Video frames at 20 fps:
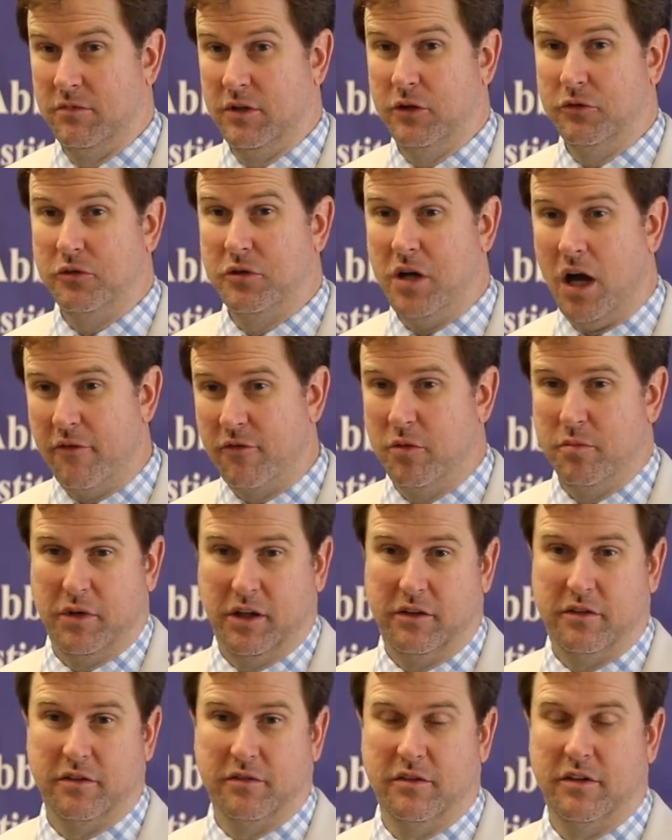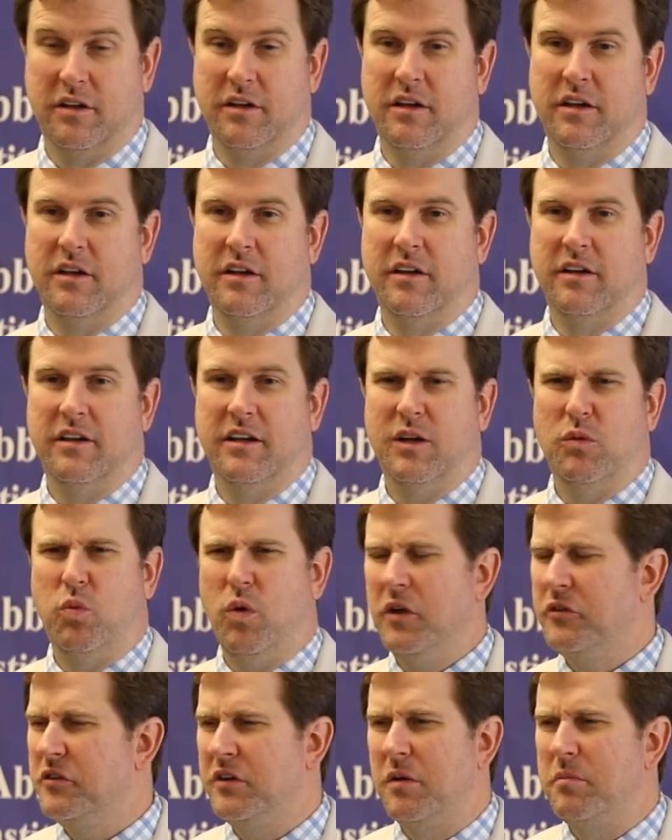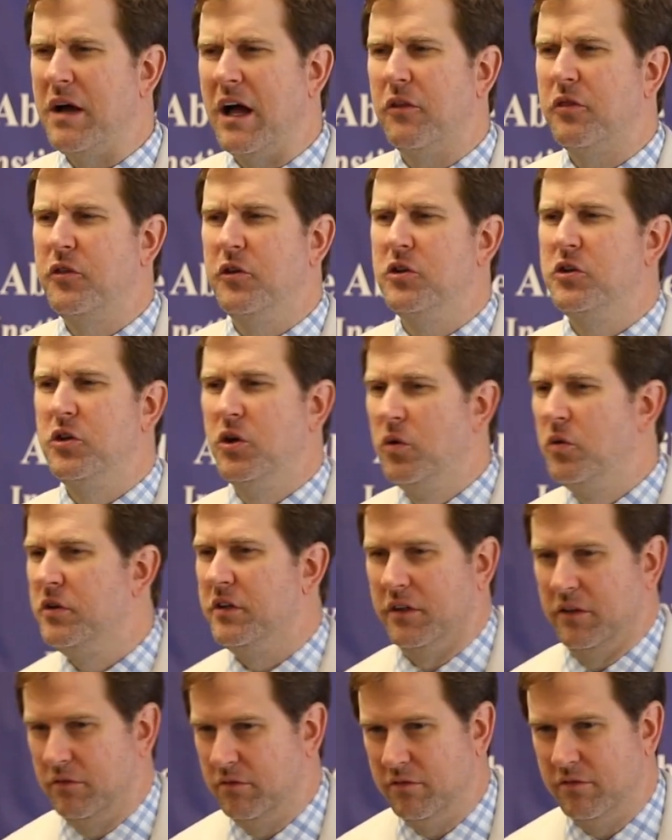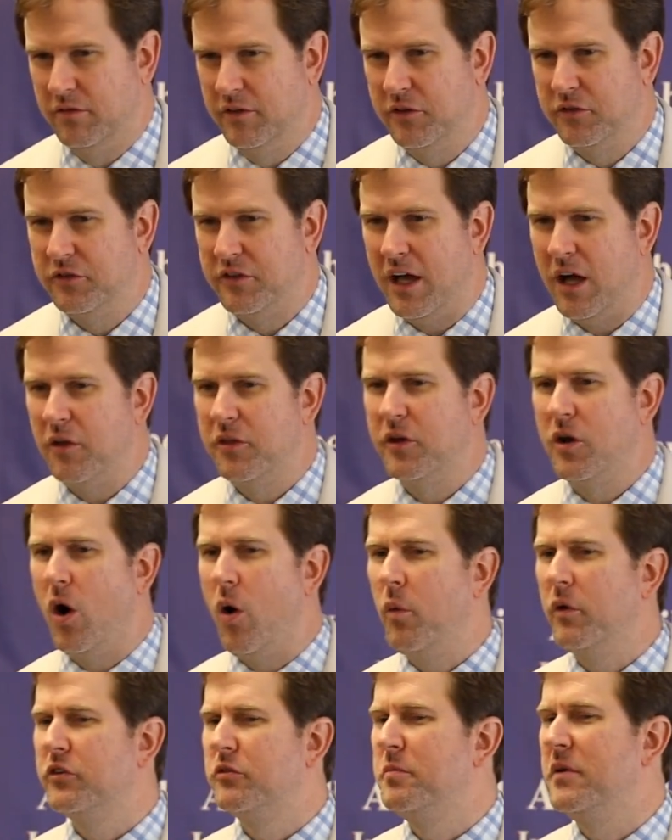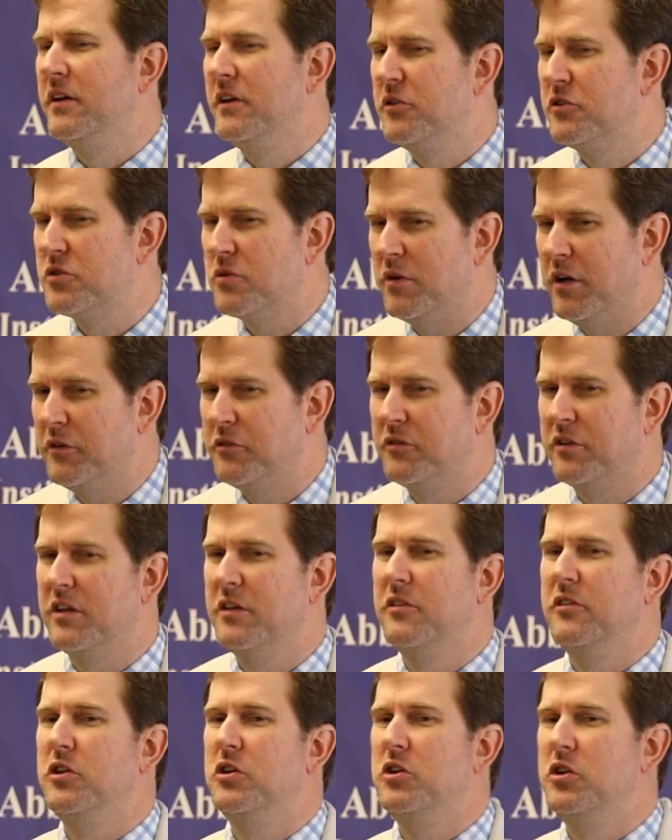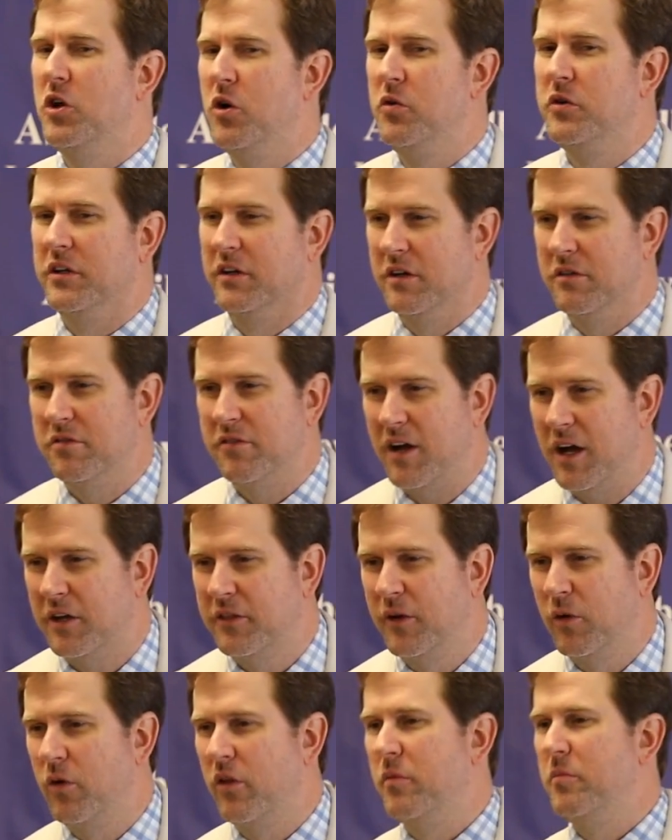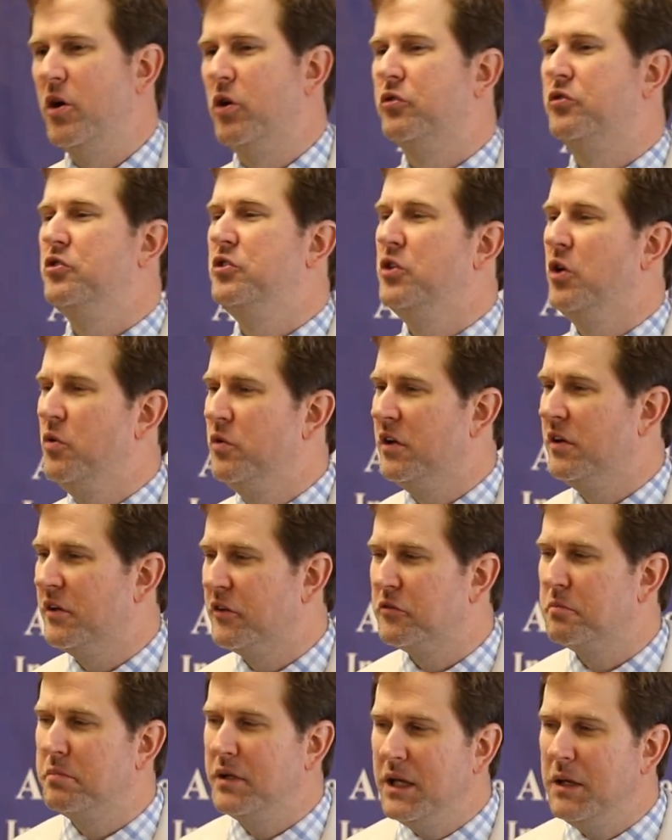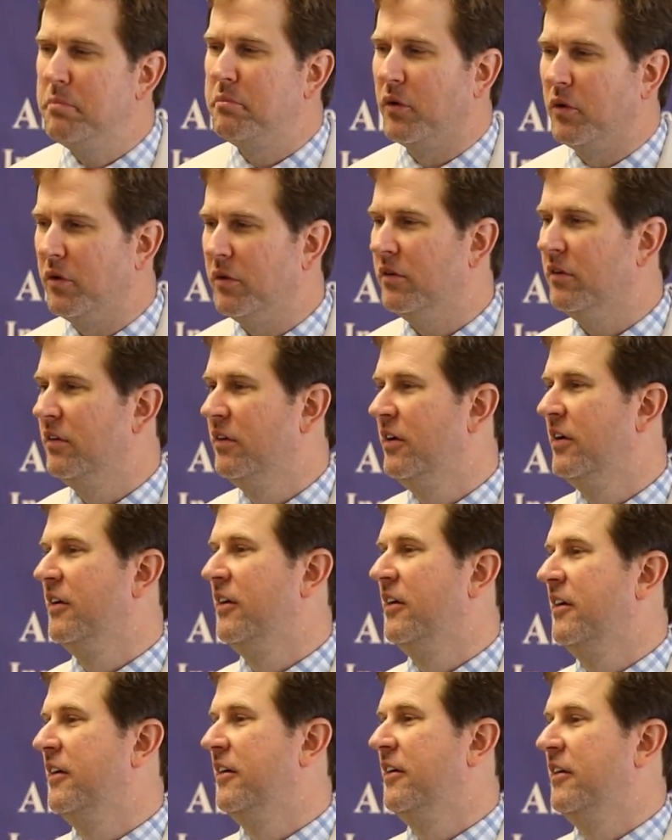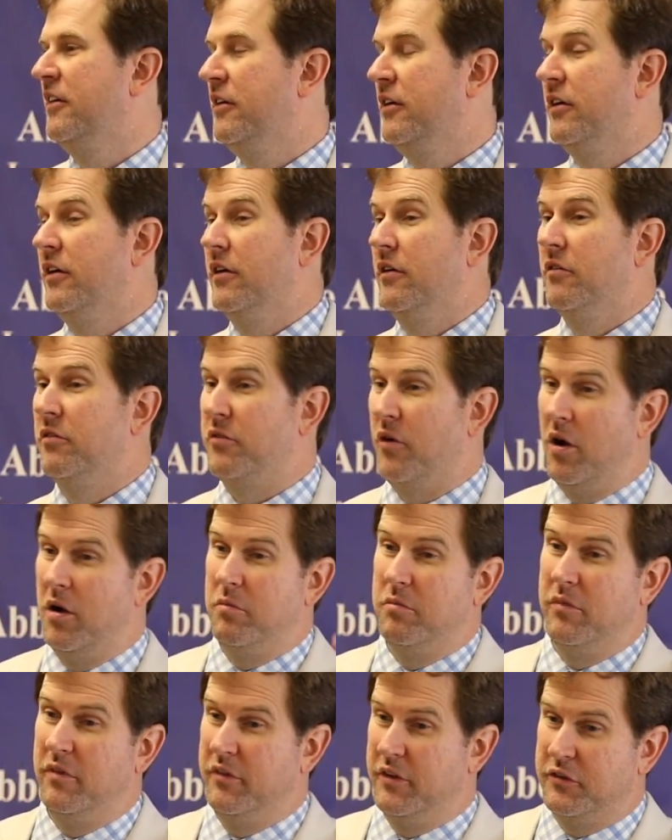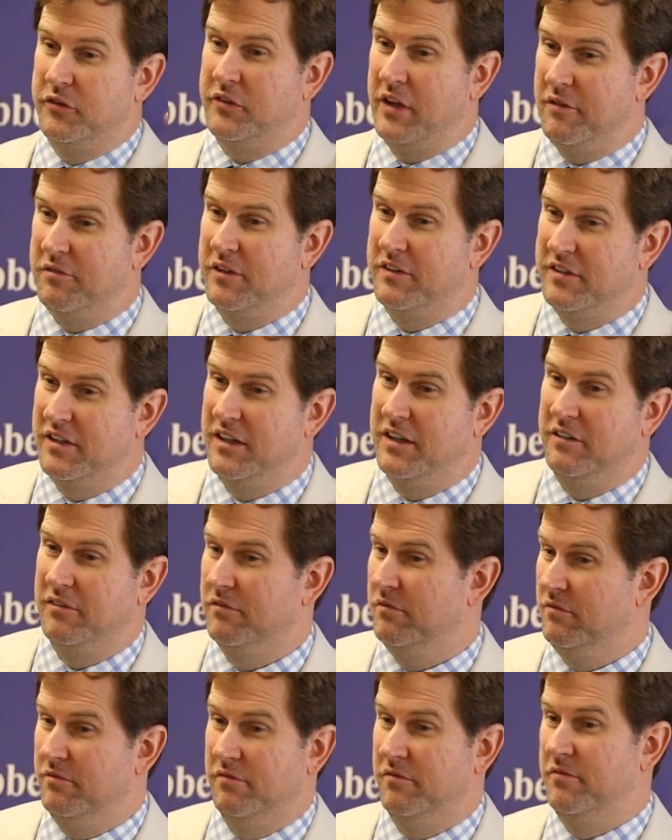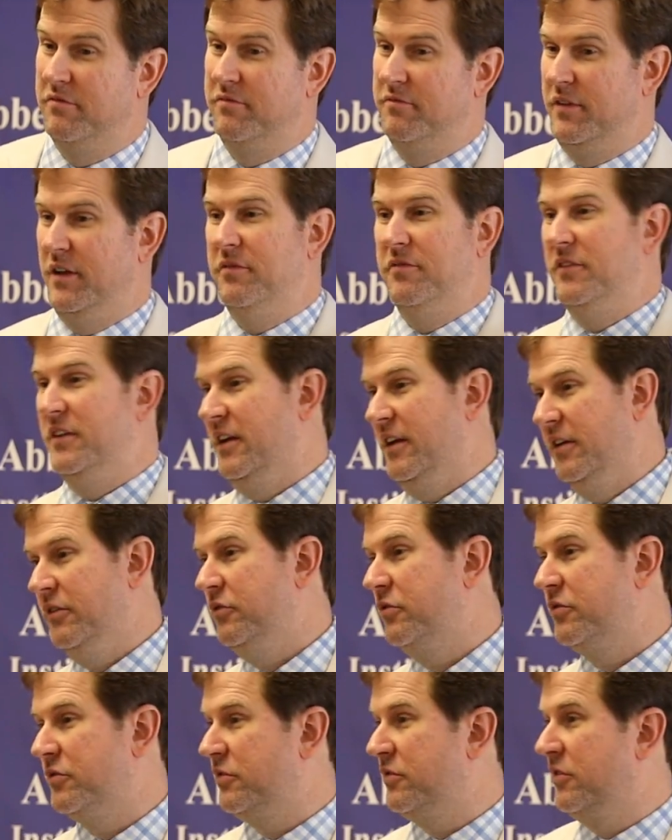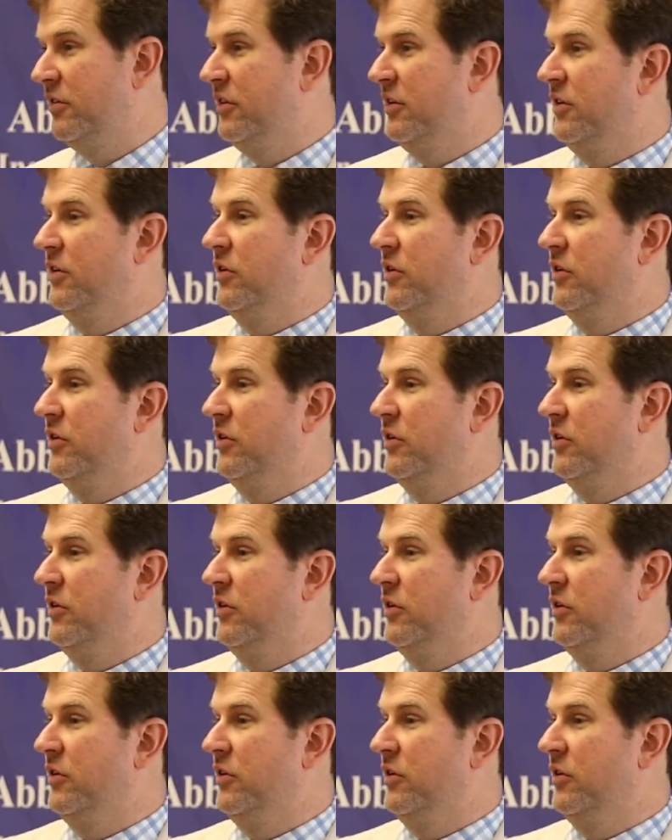His government. It wasn't about the Union. The South had always been interested in the Union. In fact, they were the most unionist people from the 1750s